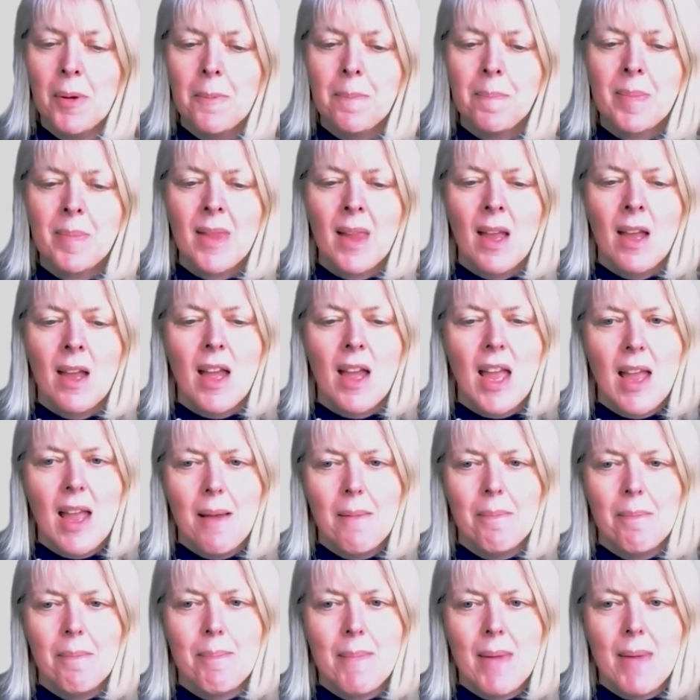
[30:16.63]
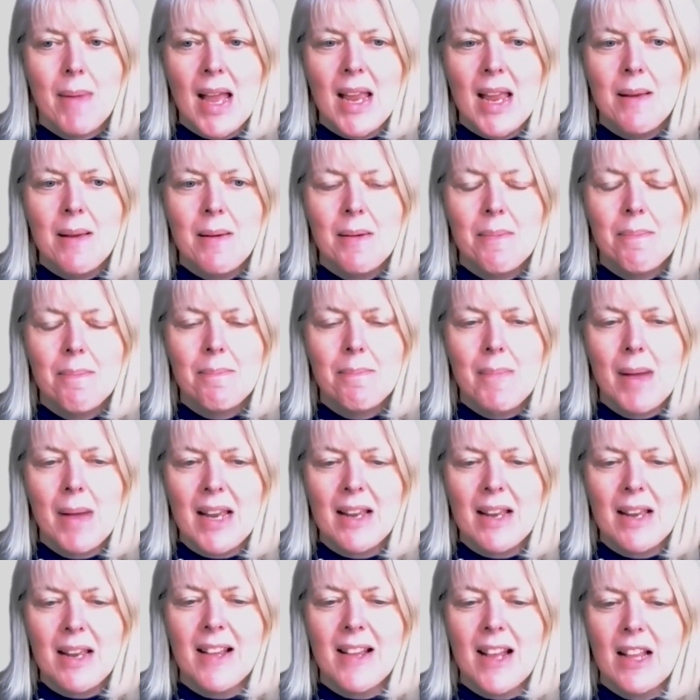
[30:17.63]
it may make
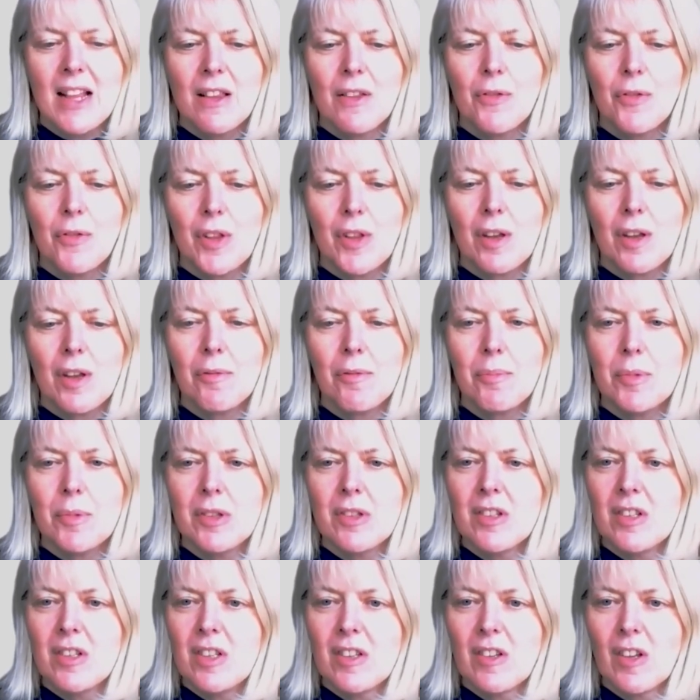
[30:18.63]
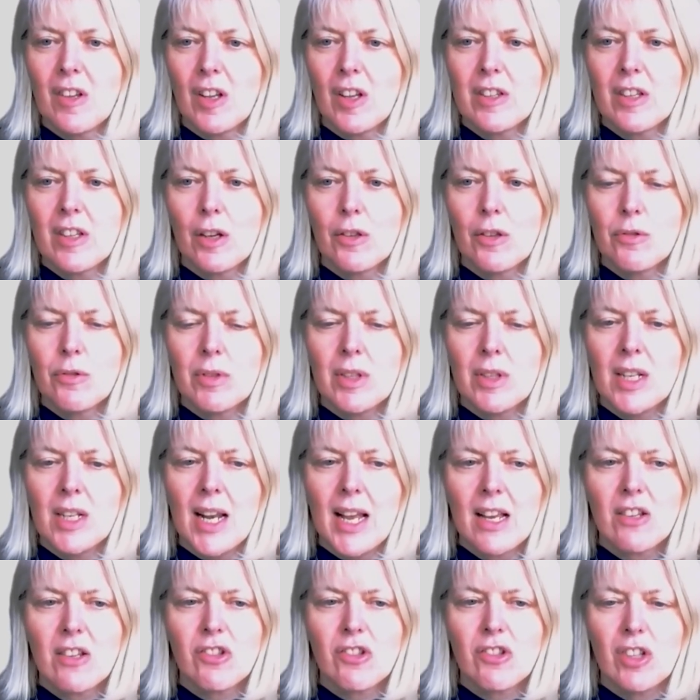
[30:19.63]
sense for the government to decide to go to an election
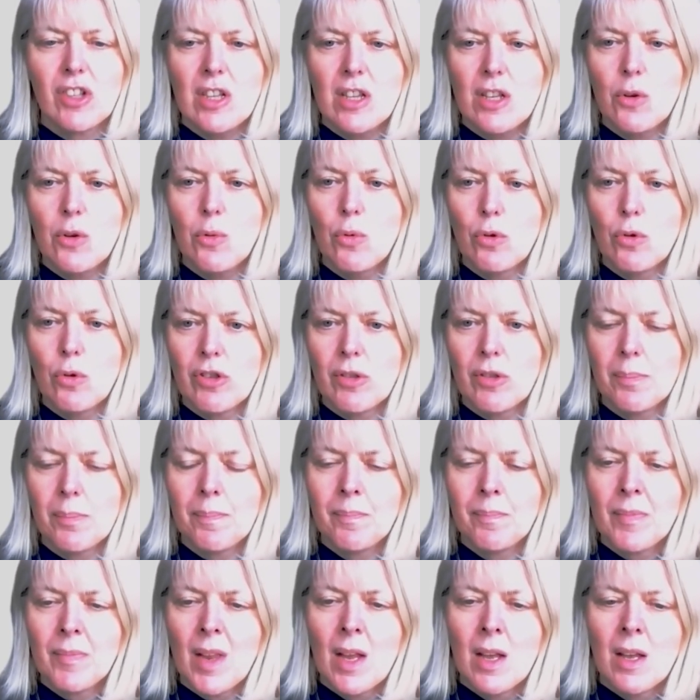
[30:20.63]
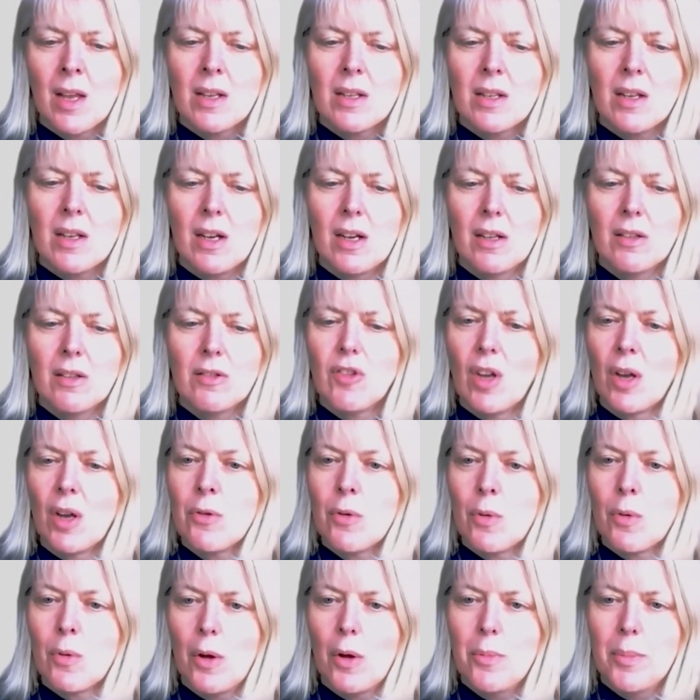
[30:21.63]
in the autumn. Don't quote me
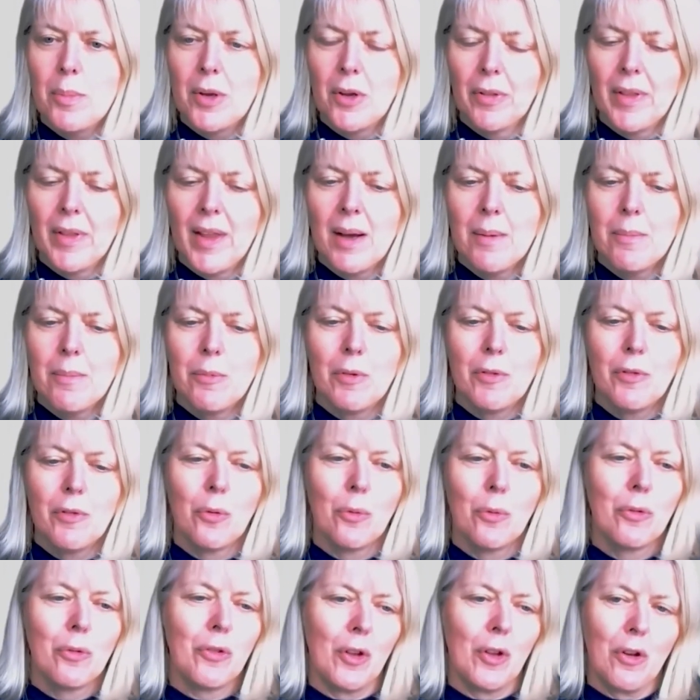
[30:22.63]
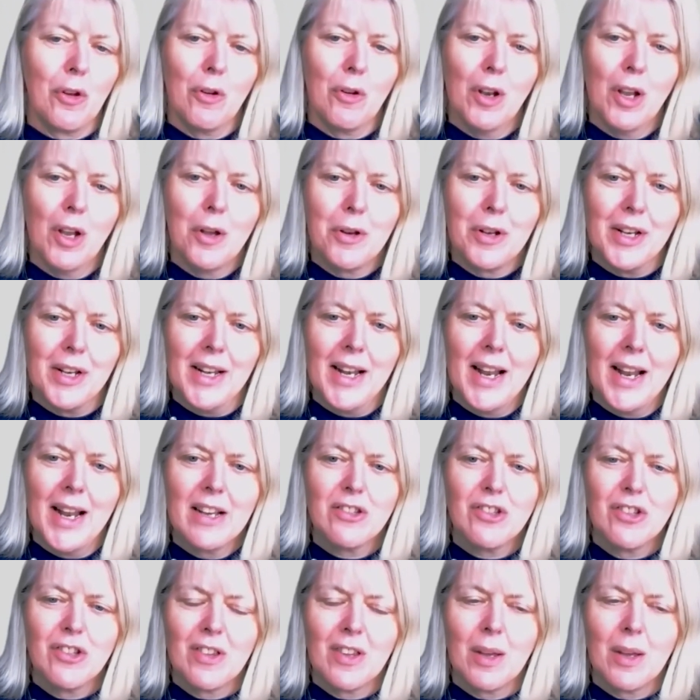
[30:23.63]
on that. We've also got local elections
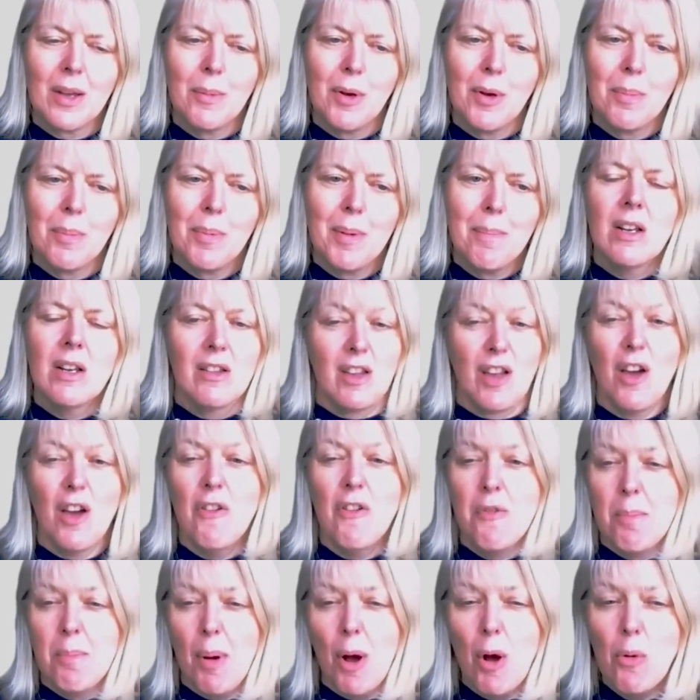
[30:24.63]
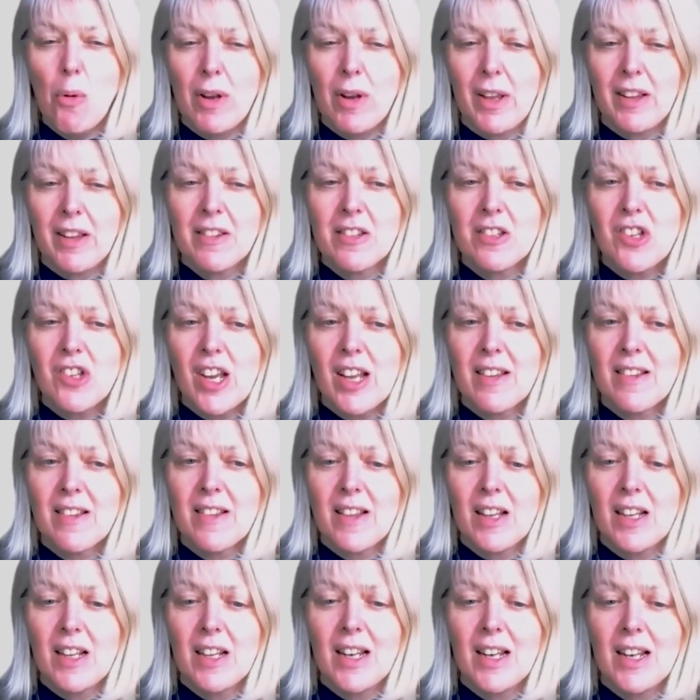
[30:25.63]
coming up in May. The current polling suggests
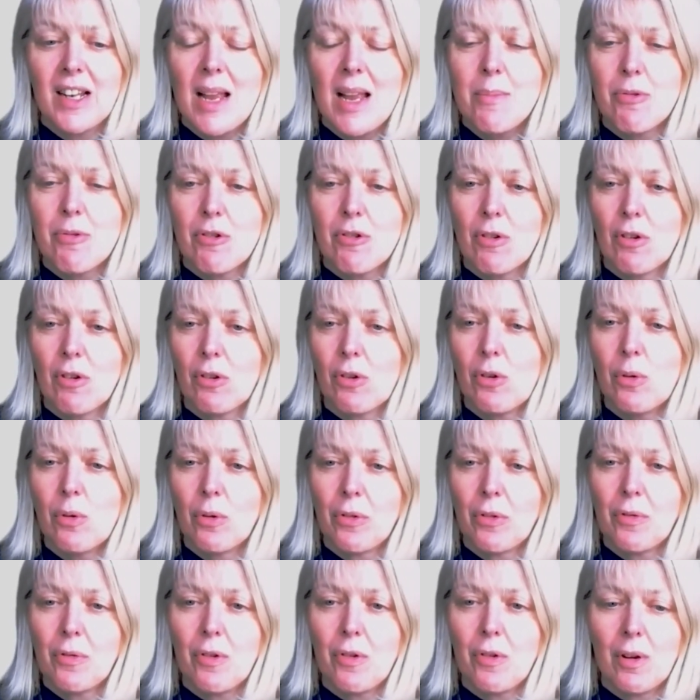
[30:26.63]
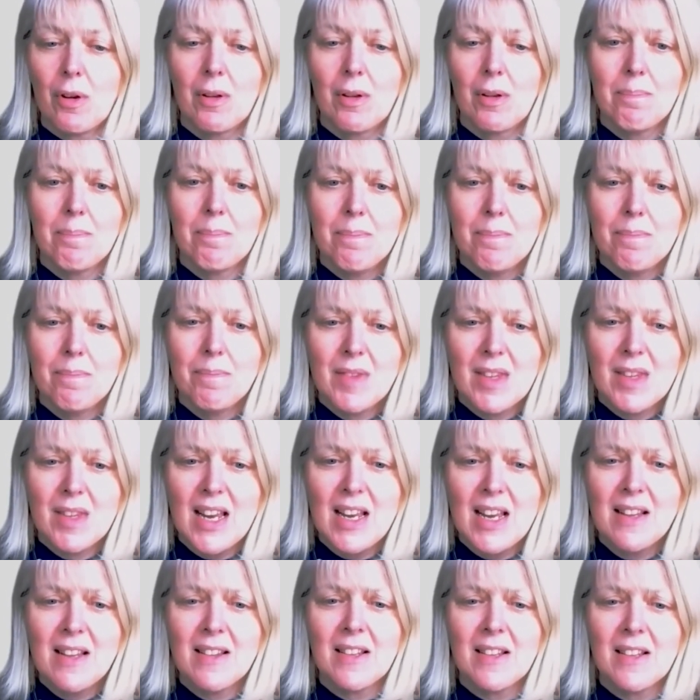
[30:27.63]
that Labour are on course for a
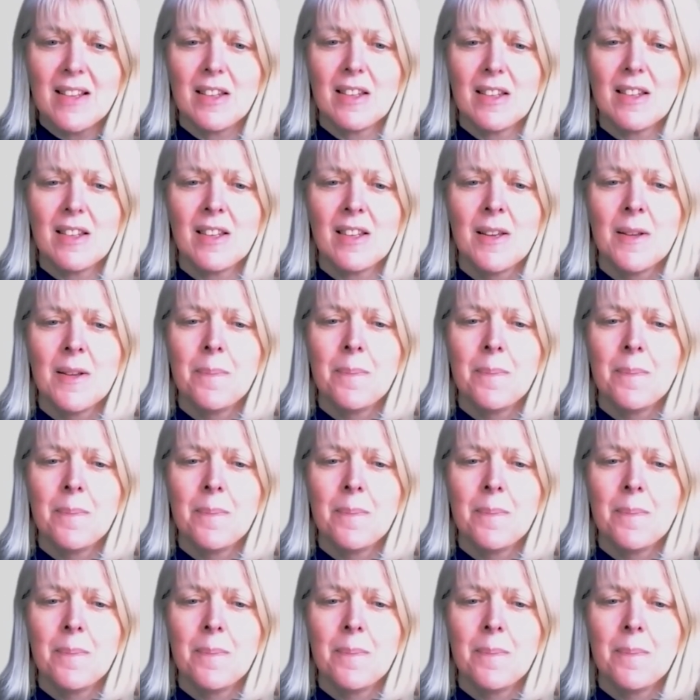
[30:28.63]
decent